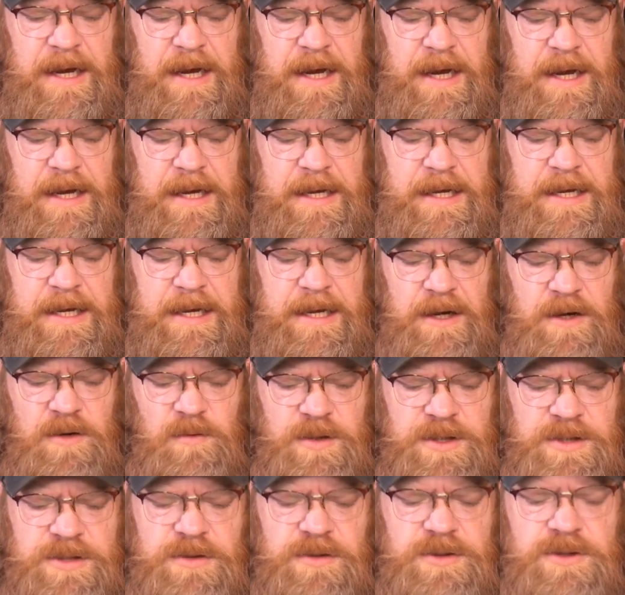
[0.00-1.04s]
Uh, he
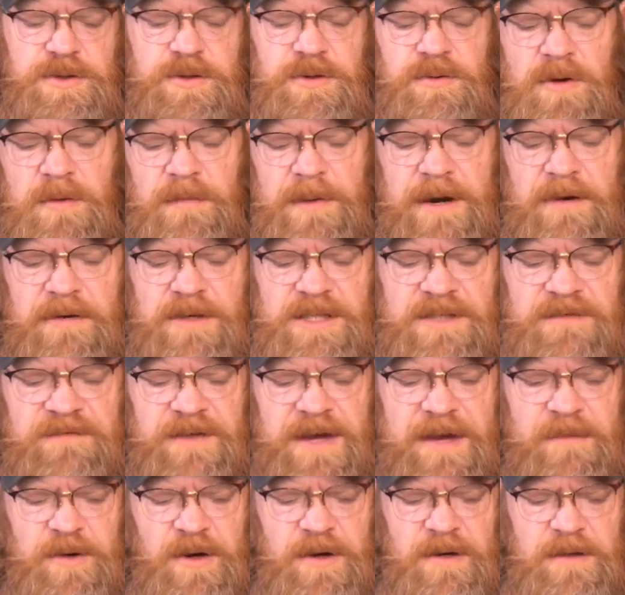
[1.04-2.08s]
underwent surgery to repair his
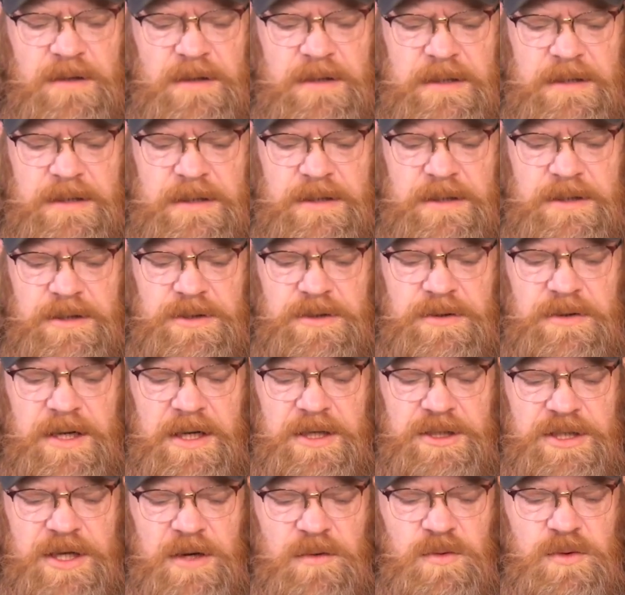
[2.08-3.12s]
femur. Two
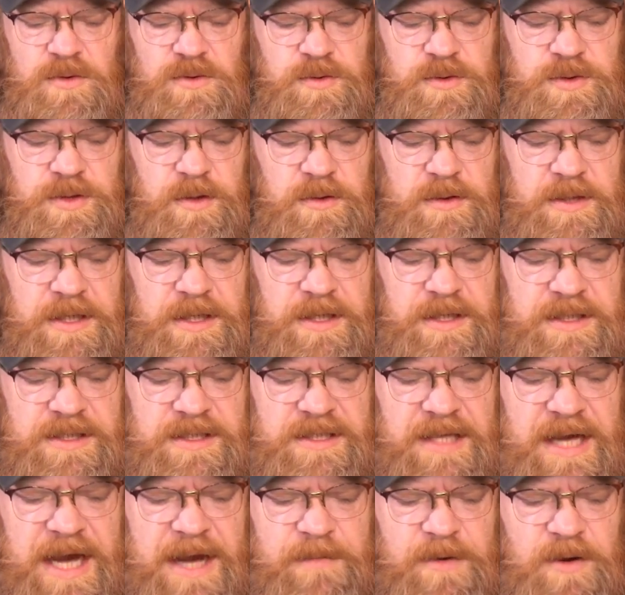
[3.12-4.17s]
gunshot wounds resulted in his
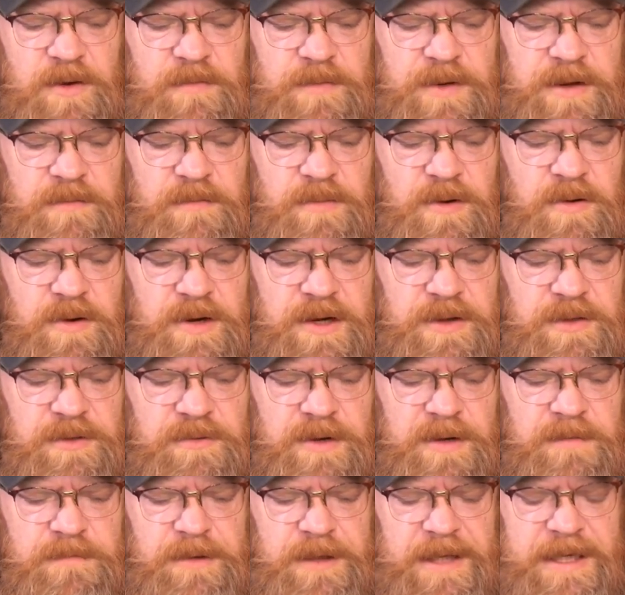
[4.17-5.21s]
thigh bone being broken in
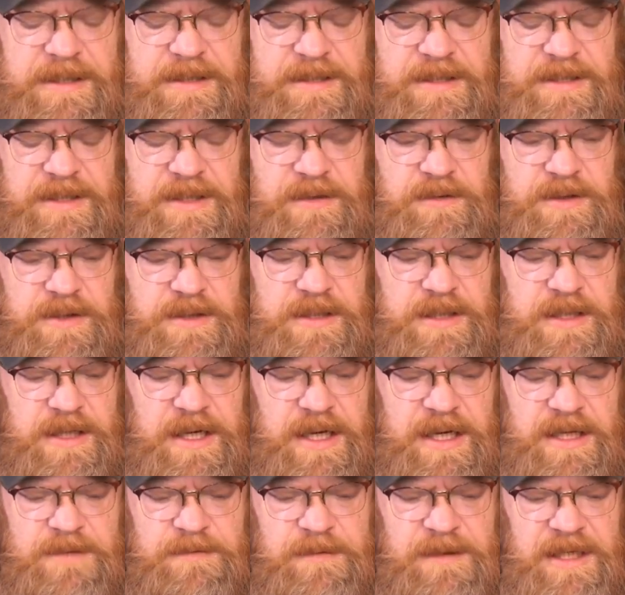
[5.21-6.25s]
three places. He was uh,
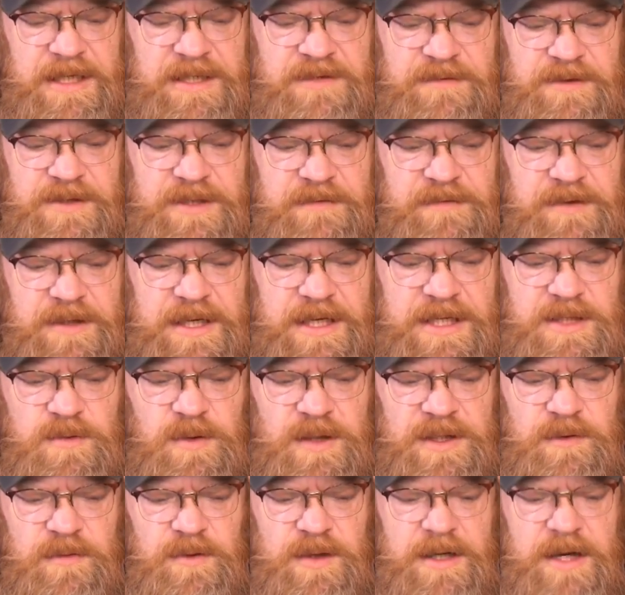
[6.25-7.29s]
hospitalized for several days
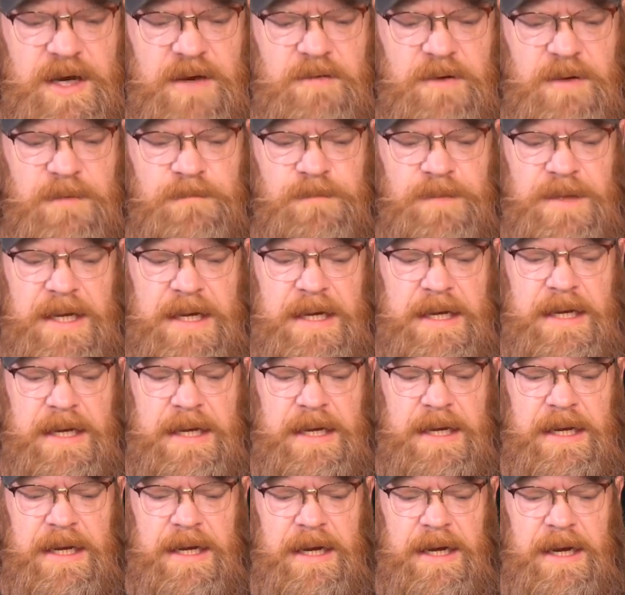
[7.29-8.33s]
while he recovered.
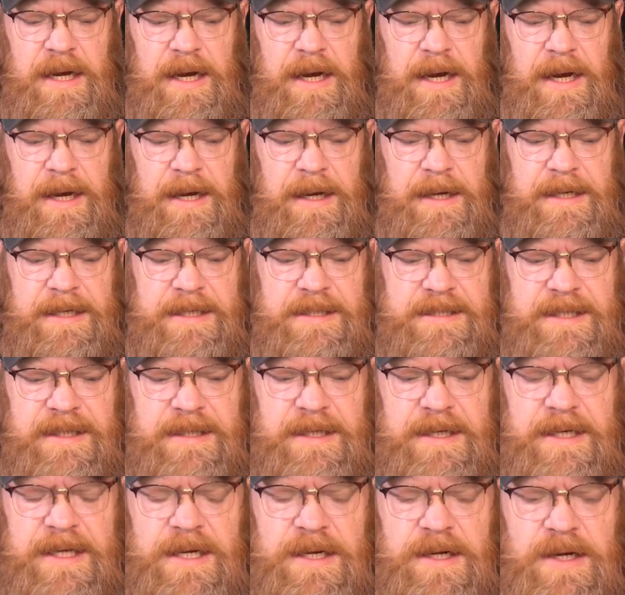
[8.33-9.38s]
he said
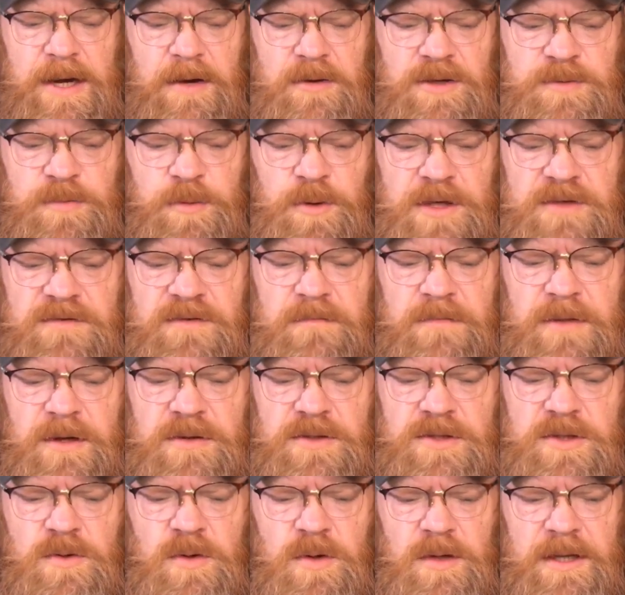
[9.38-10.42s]
that he knows Brooks from
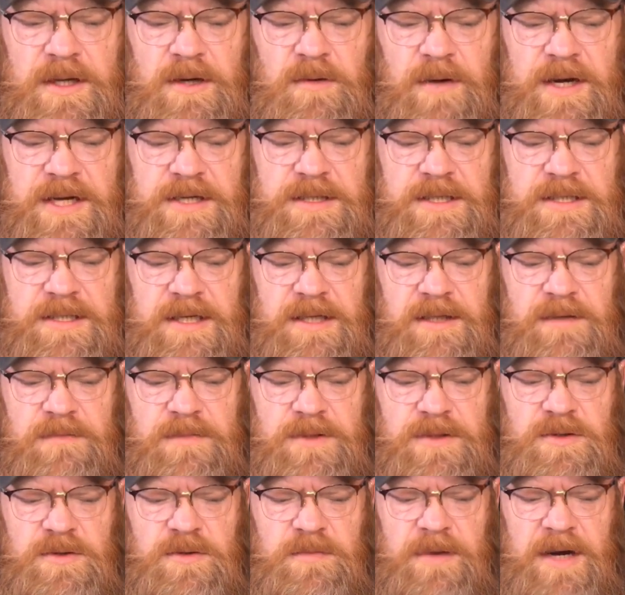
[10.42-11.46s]
middle school that arranged to sell him
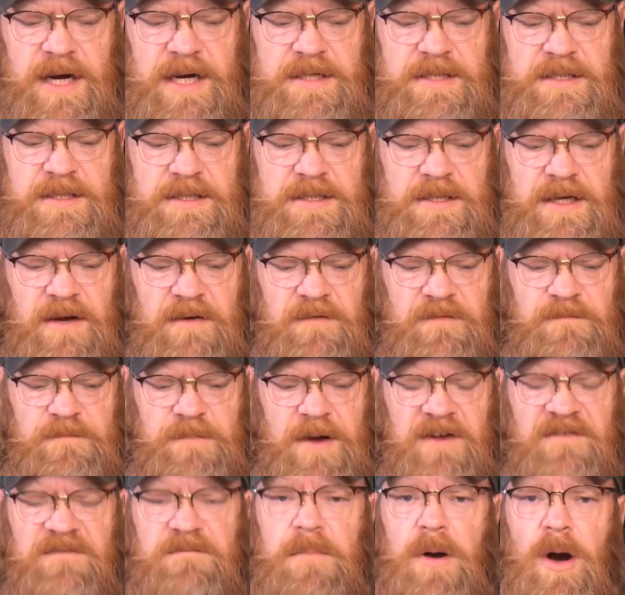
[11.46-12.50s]
two boxes of
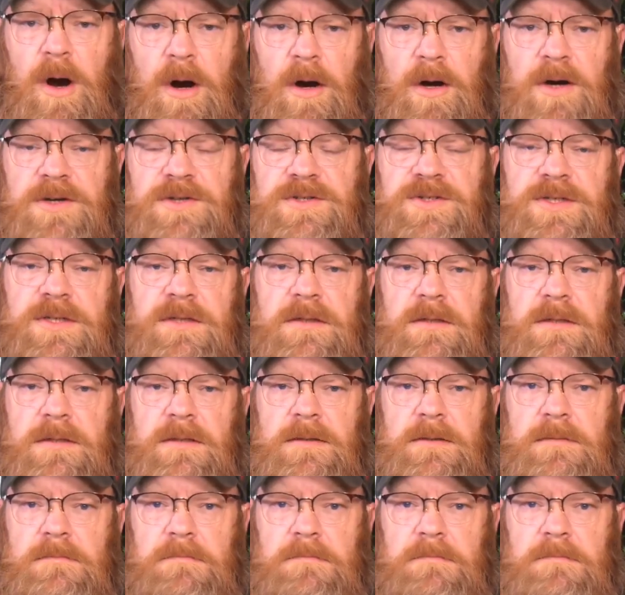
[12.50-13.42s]
puff bars.